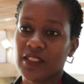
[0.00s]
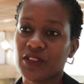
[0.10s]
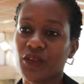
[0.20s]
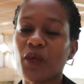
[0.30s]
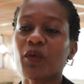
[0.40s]

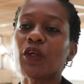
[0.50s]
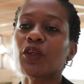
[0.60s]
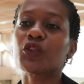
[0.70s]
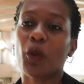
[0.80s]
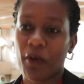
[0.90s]
so that we
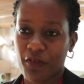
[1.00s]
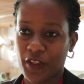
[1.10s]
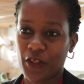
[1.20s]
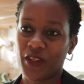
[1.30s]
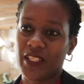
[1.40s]
don't drop off
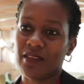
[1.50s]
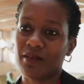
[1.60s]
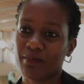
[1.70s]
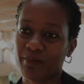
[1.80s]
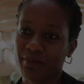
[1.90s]
the grid.